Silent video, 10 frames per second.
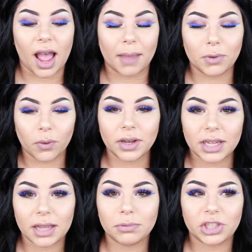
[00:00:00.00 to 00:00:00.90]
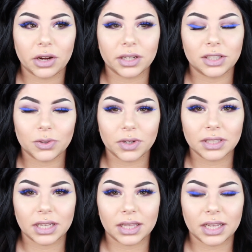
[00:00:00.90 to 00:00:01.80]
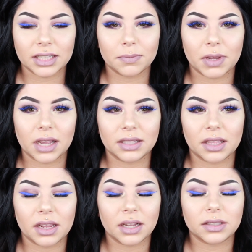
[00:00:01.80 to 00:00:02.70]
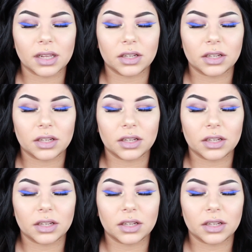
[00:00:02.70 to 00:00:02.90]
I'm going to keep sharing stories like these because I think it's